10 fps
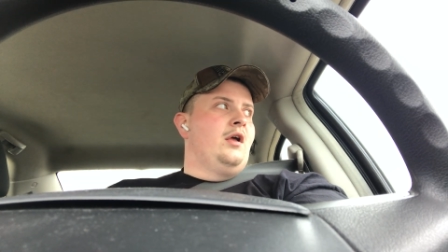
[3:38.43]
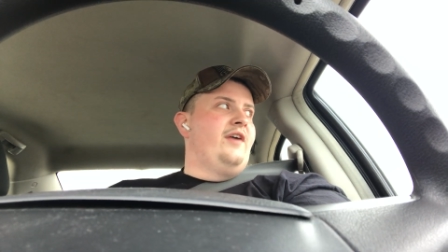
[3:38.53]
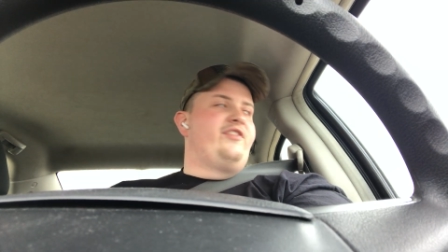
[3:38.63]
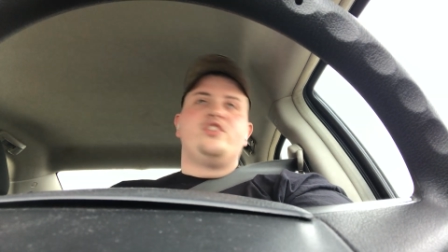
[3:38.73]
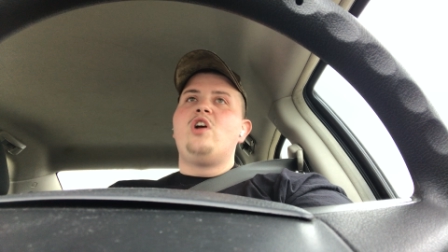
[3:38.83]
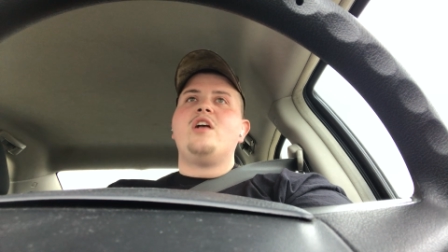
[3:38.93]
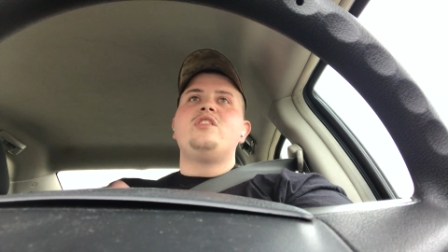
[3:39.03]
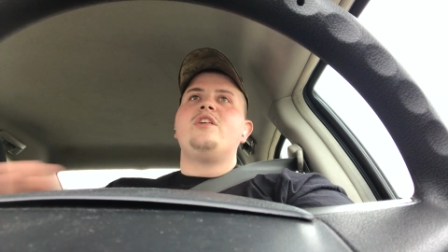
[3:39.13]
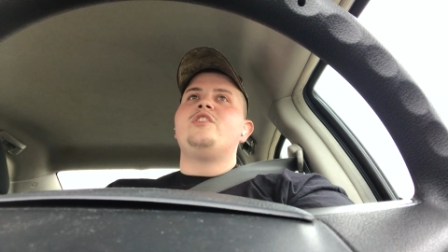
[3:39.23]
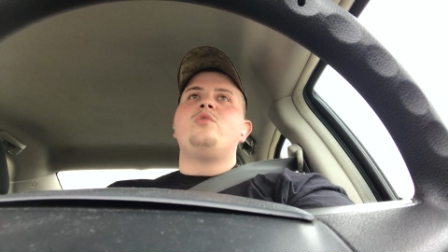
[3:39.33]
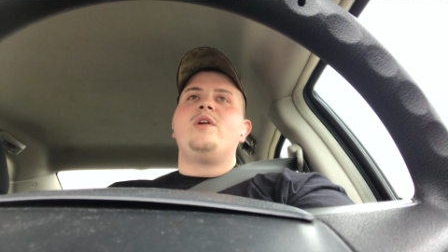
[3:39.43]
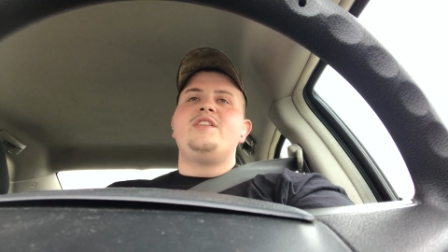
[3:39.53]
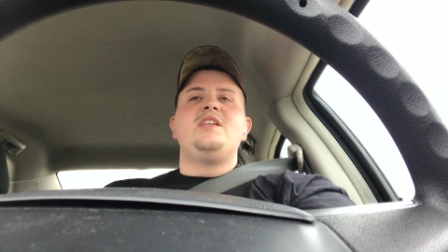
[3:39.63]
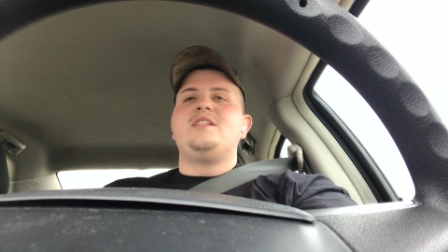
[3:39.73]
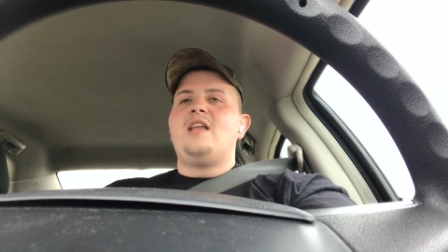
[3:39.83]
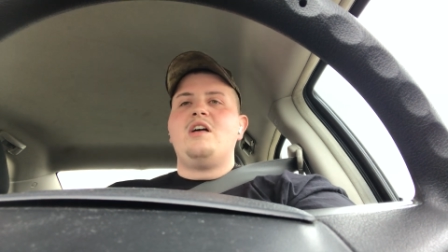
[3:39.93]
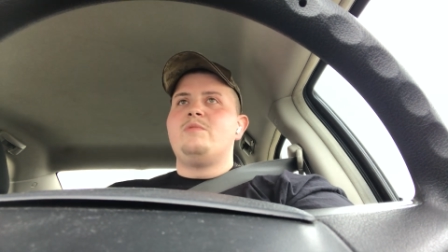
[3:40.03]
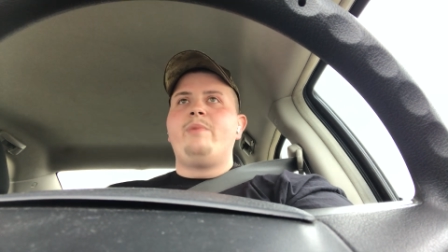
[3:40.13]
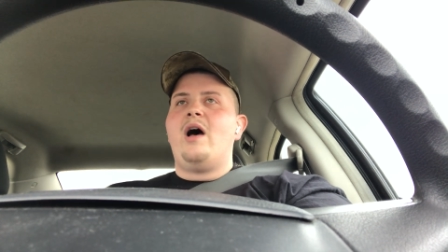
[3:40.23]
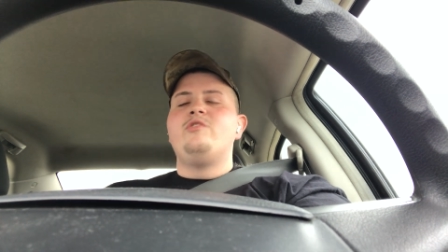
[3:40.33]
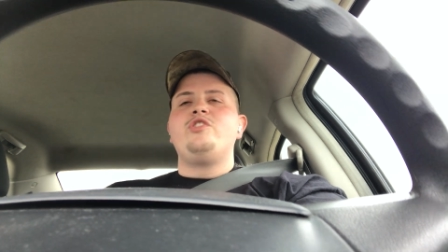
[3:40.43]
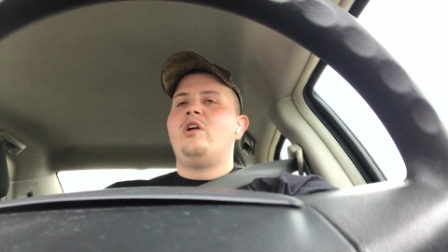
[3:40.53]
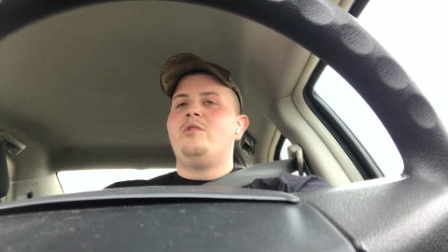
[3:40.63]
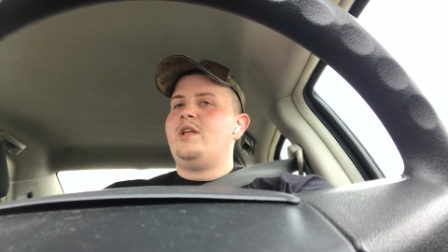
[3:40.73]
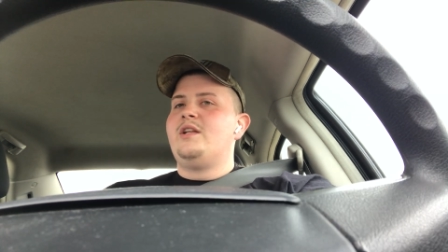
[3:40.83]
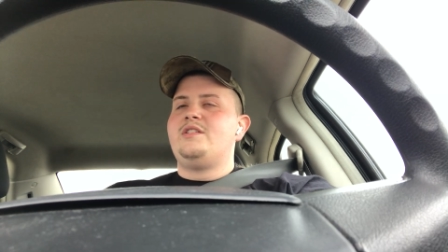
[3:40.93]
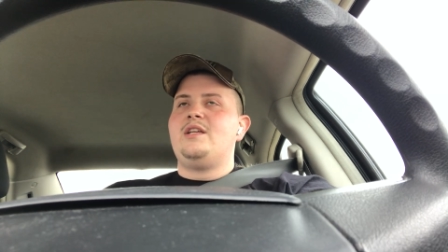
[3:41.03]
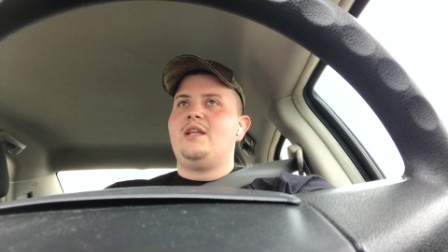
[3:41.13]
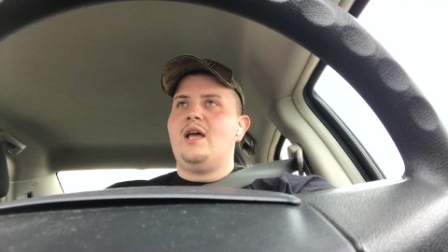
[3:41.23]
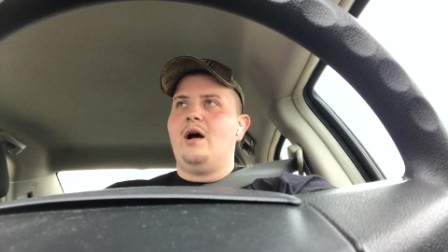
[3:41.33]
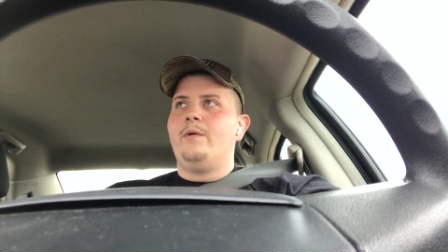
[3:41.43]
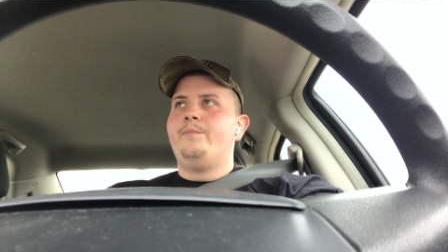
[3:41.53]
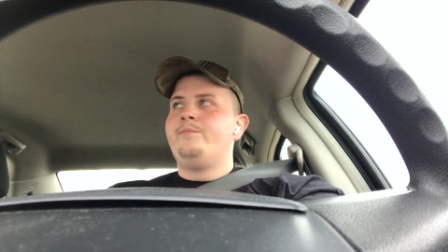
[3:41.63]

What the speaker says: If your truck's under 26,000 pounds, you don't need a CDL.